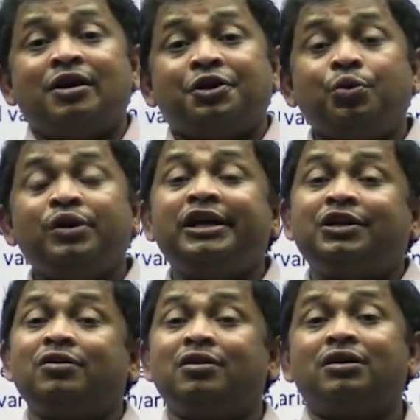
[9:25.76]
you need
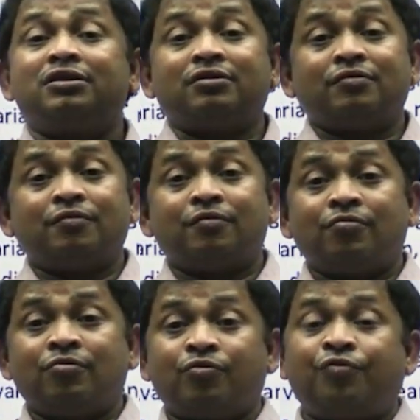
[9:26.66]
to learn
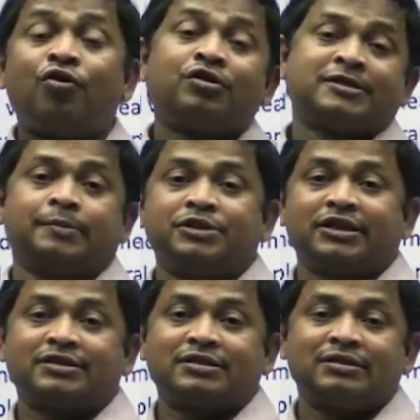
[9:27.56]
4
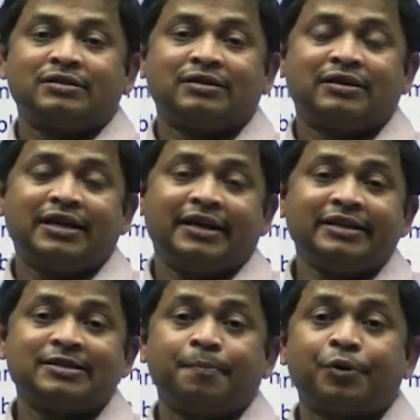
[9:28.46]
subjects, that
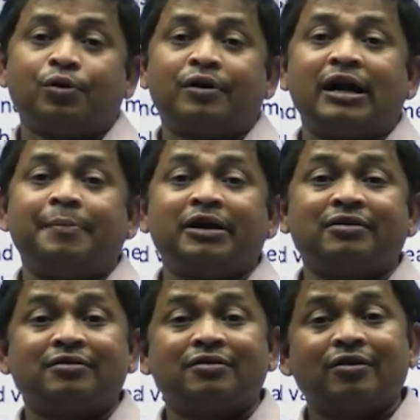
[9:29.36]
is
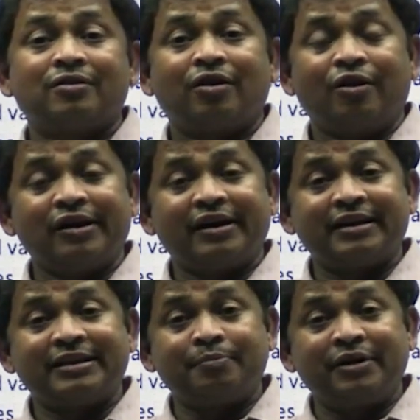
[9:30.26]
programming,
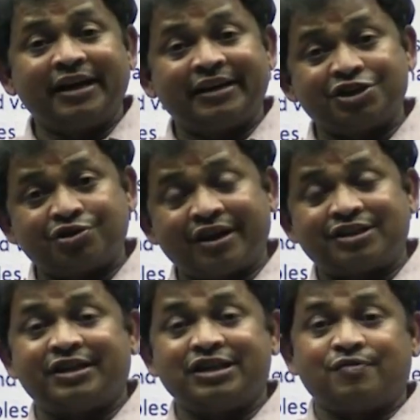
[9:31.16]
algorithm, data
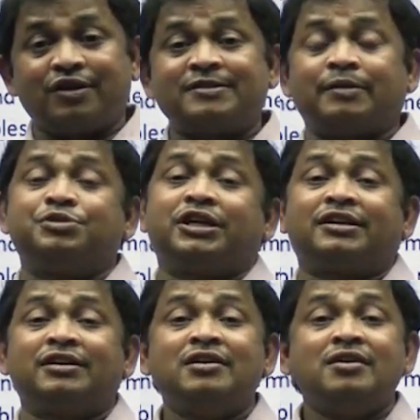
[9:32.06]
structure is one
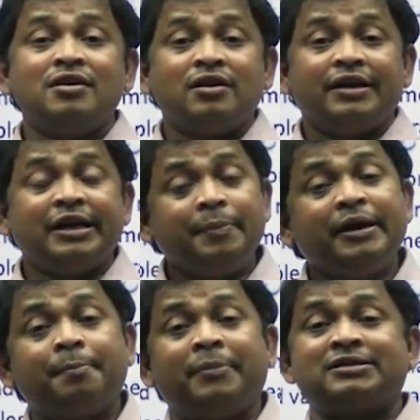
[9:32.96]
subject,
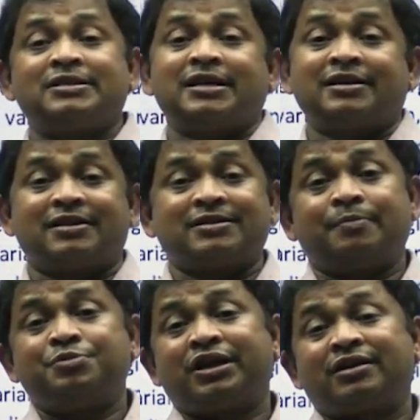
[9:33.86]
DBMS is another
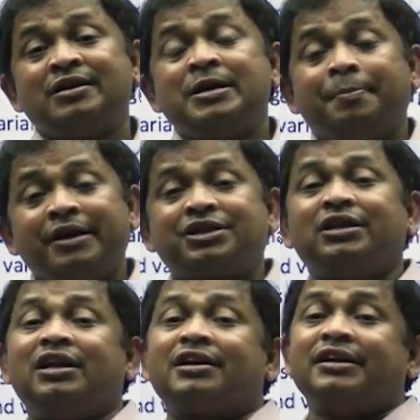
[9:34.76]
subject,
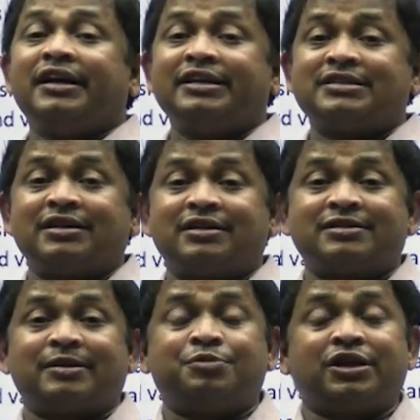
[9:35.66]
machine learning is another
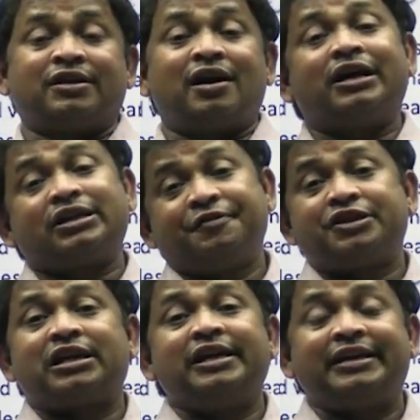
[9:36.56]
subject,
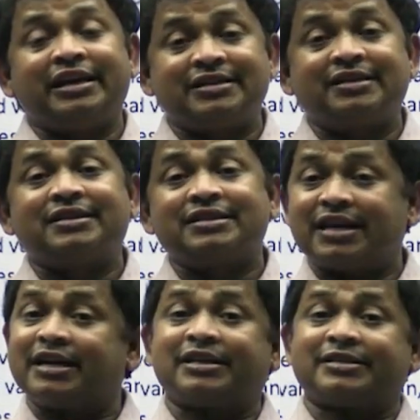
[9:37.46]
artificial intelligence is
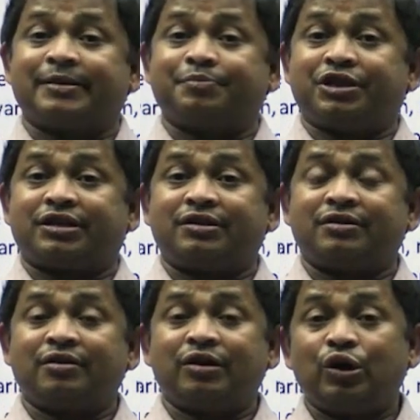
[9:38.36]
another subject.
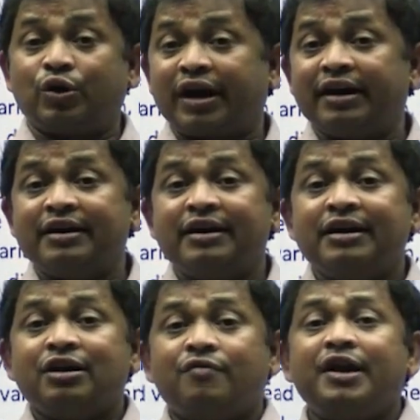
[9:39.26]
Okay,
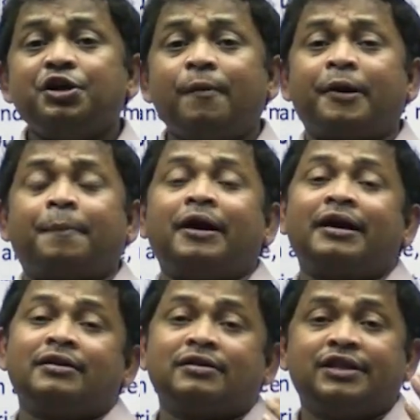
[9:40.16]
when you
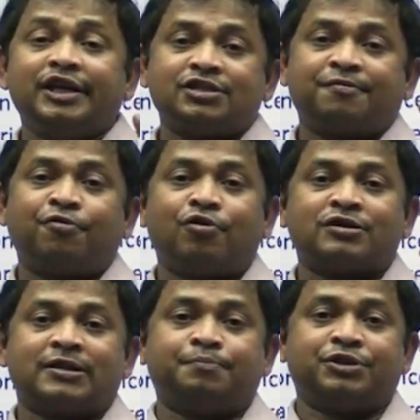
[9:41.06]
prepare these 4
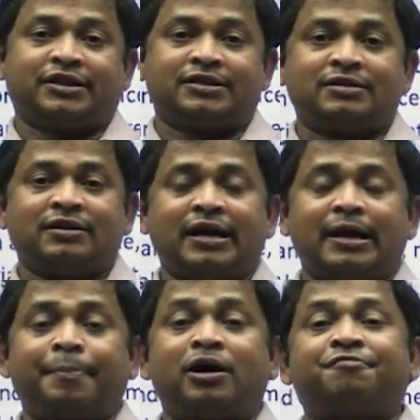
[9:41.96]
subjects,
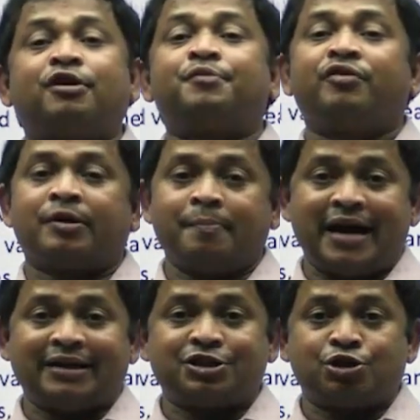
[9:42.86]
apart from your
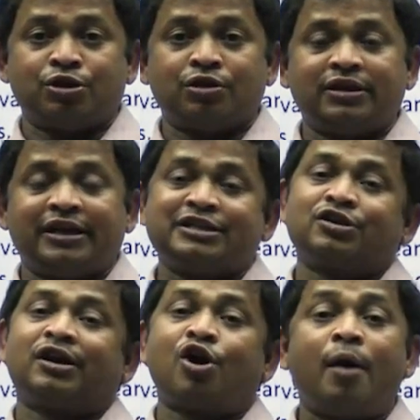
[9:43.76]
maths, that is
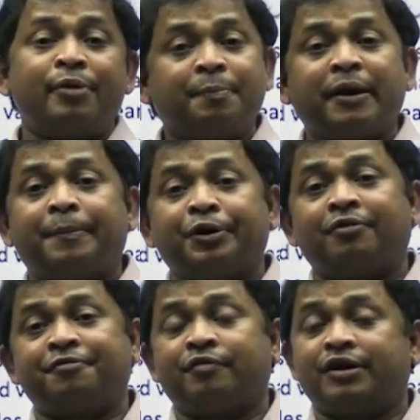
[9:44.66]
a common paper
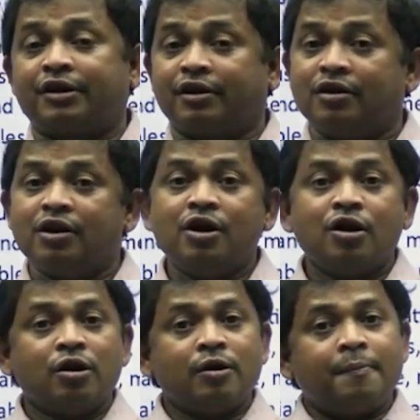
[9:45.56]
of your
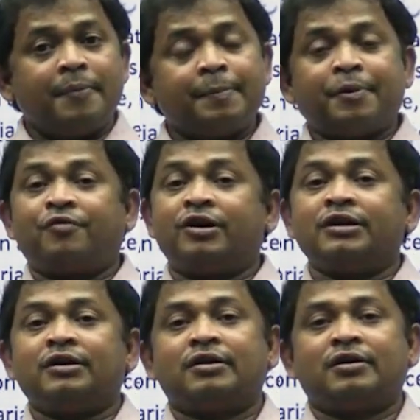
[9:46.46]
paper
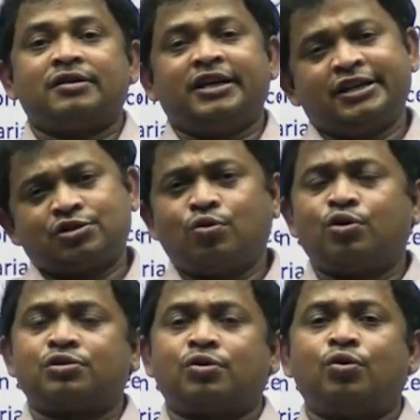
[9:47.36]
1, that is
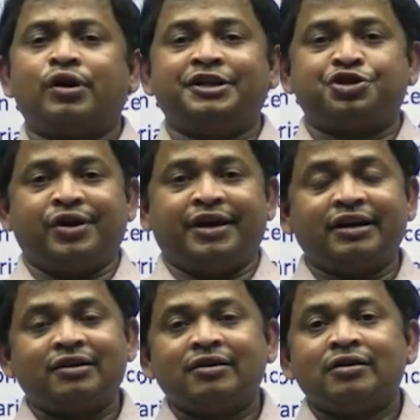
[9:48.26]
core
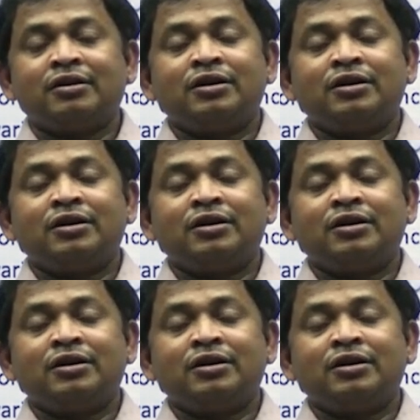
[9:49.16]
engineering.